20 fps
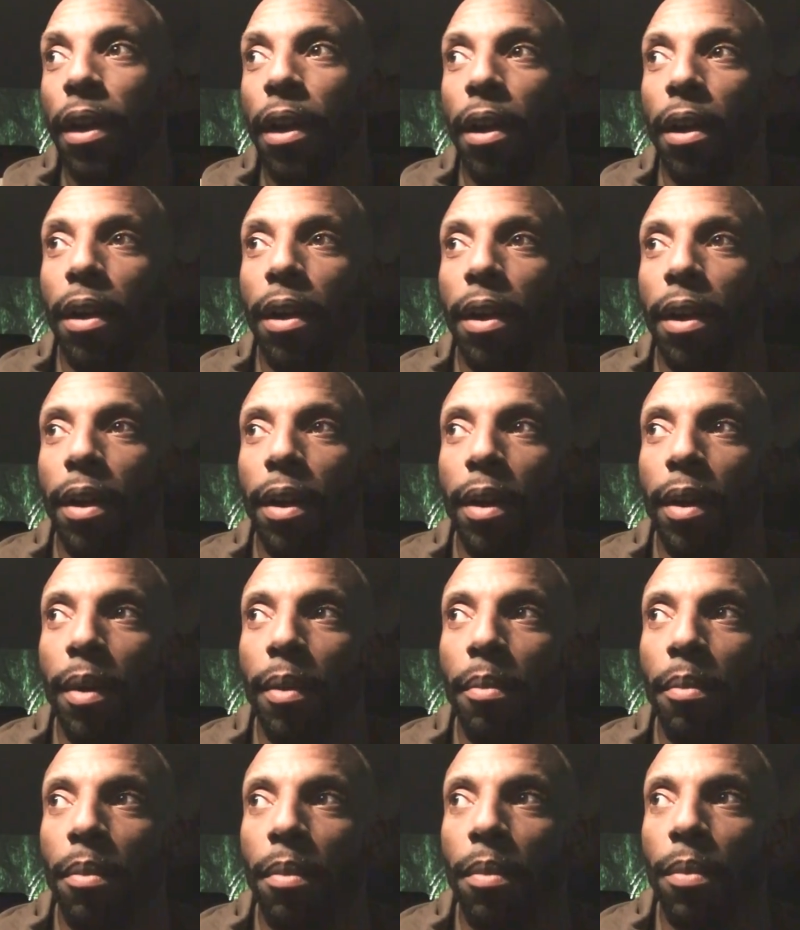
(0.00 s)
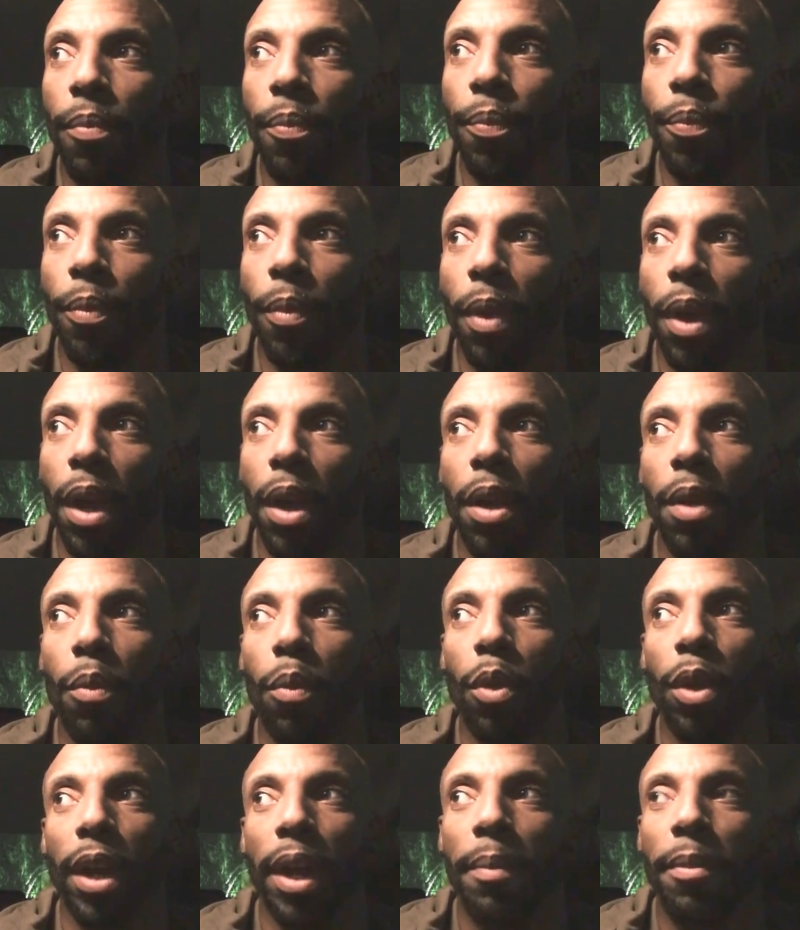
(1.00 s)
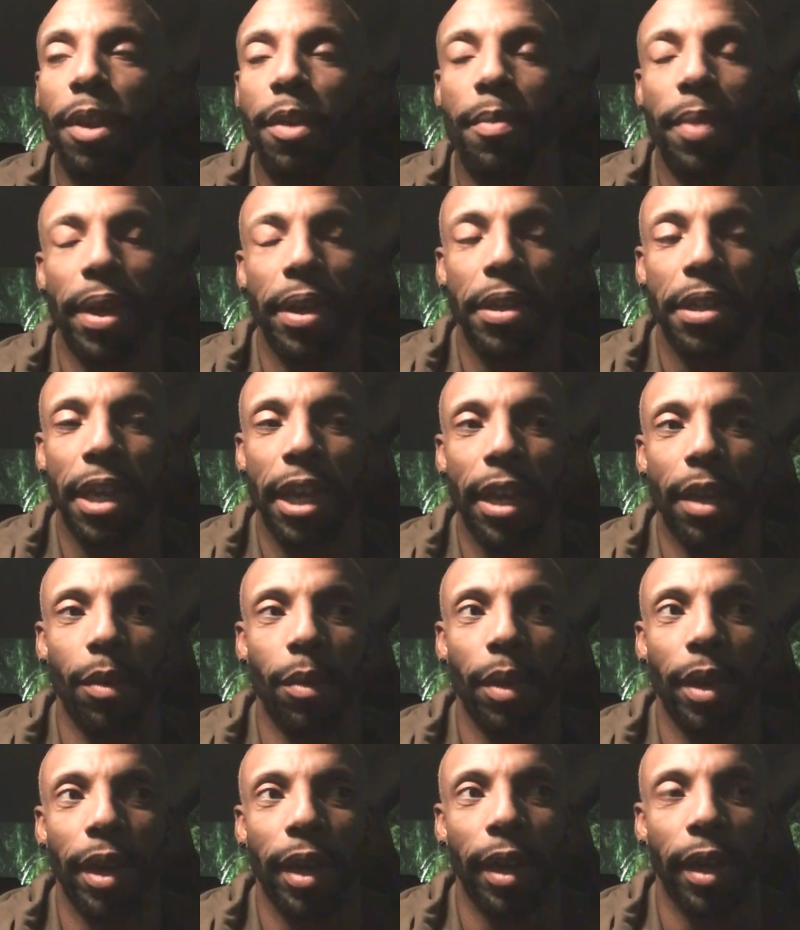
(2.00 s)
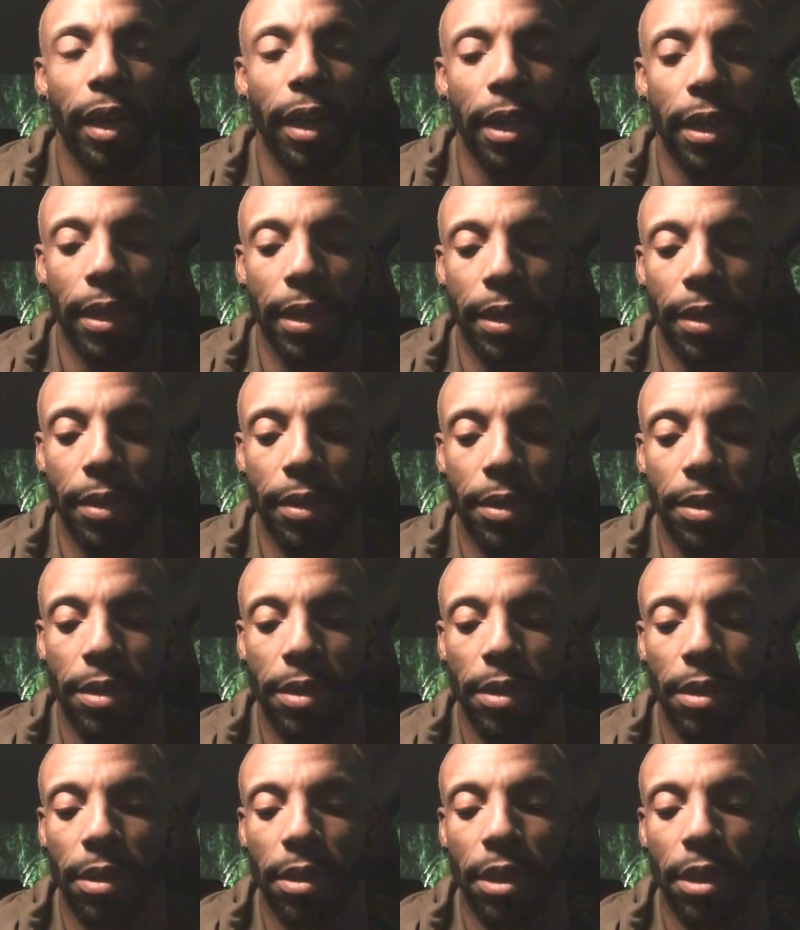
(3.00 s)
And what I mean by gateway is